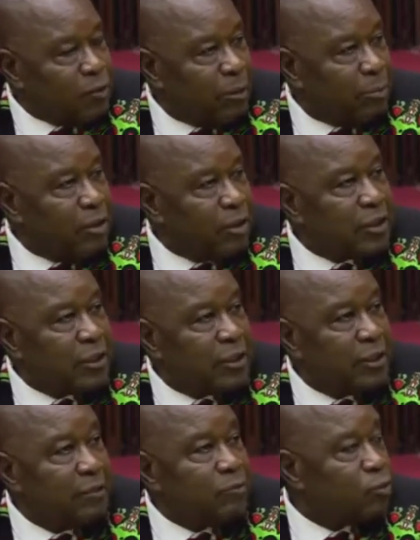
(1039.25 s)
who appointed
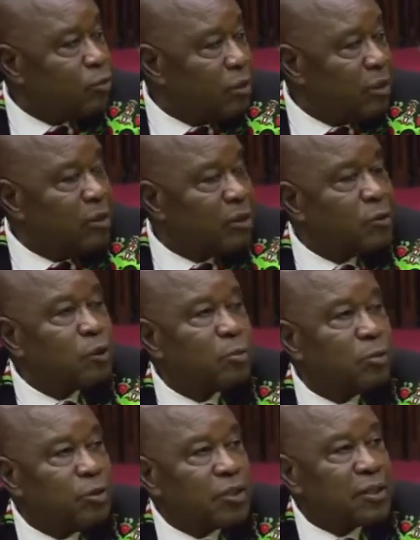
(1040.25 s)
them in those
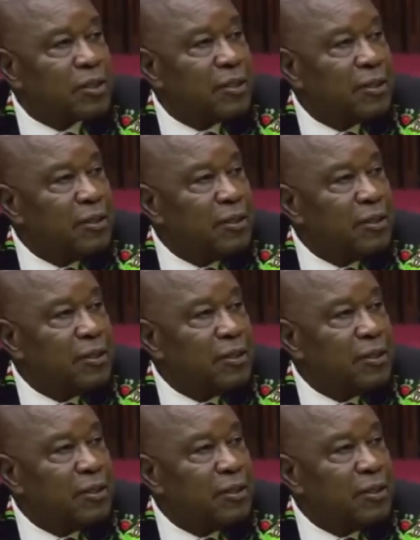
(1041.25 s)
posts.